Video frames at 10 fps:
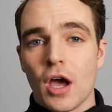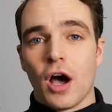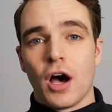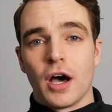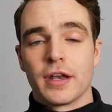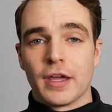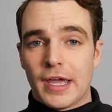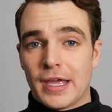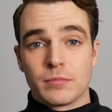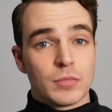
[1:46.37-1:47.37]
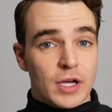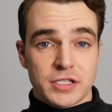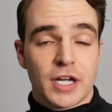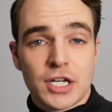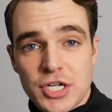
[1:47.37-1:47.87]
on a
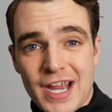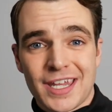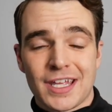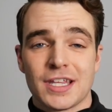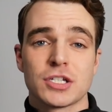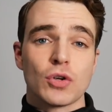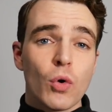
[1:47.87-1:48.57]
Untuckit jacket like this.